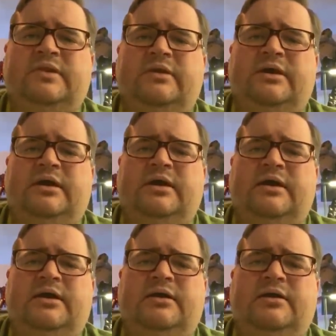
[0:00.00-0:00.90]

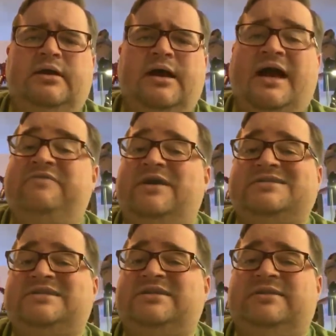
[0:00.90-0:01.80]
I've
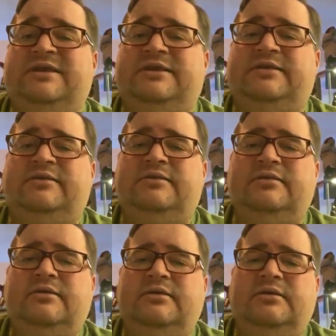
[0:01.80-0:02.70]
not seen Alita.
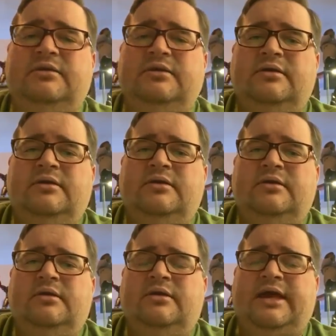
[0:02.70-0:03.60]

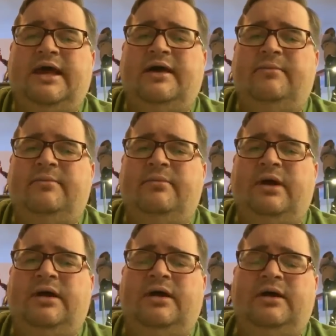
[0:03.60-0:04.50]
Yeah,
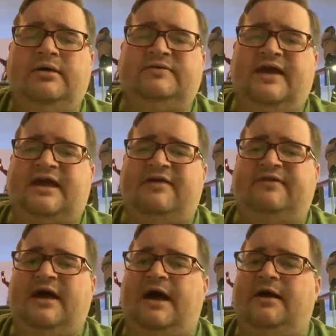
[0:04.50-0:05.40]
Tank, I've
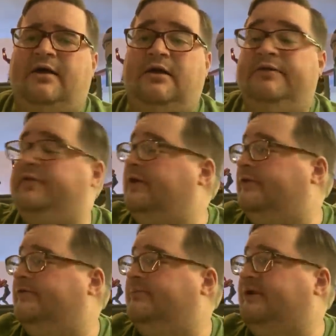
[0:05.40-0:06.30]
got all of
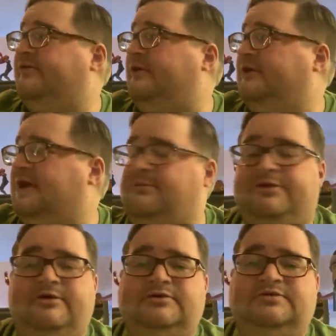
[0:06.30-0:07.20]
those McFarlane Game of
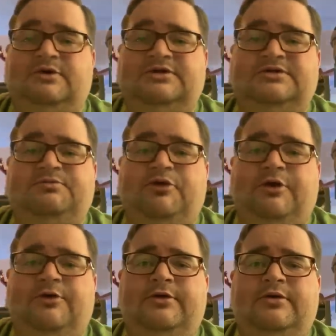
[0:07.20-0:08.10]
Thrones ones
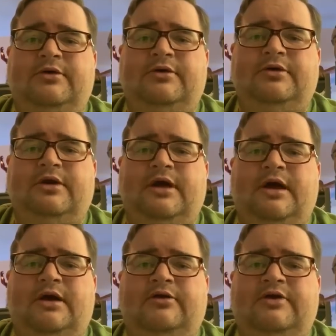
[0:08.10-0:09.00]
pre-ordered.
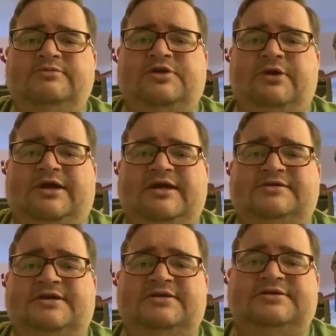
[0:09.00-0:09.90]

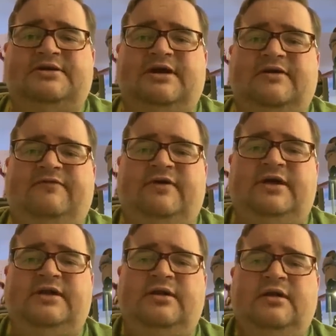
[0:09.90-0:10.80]
Cream's going to Kiss
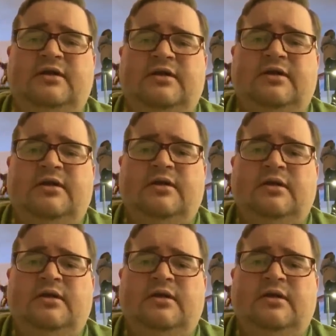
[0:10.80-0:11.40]
concert. Have fun.